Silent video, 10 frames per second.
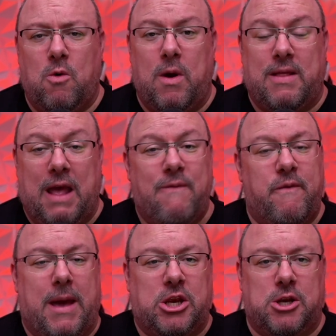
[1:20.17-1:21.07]
with
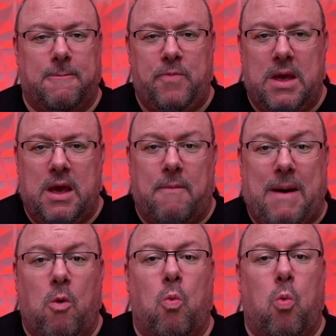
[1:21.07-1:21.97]
information
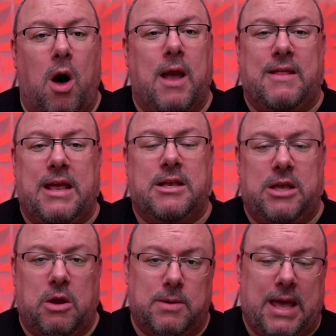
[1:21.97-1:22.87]
about why
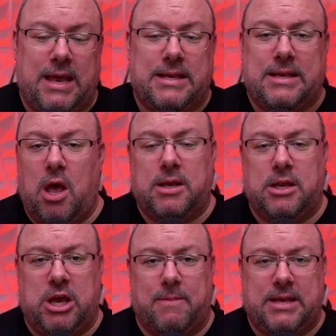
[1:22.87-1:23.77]
these use a
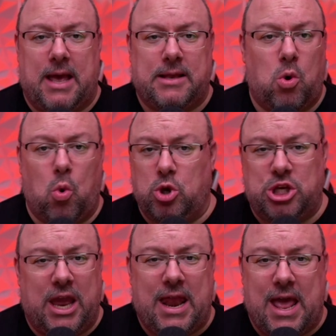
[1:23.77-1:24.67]
certain chipset or
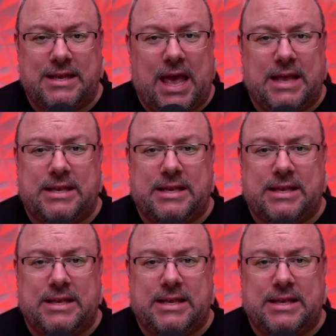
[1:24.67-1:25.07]
GNSS.